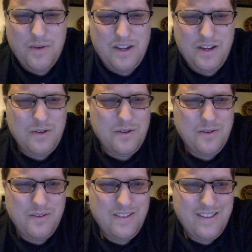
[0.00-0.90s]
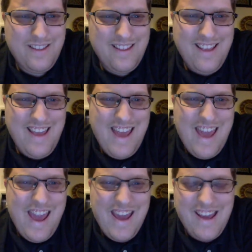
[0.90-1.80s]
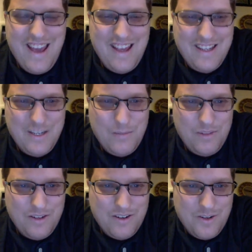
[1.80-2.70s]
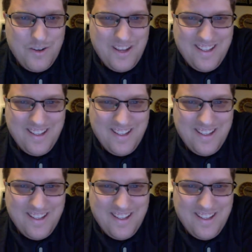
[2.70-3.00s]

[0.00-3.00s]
We can do A. A is simpler anyway.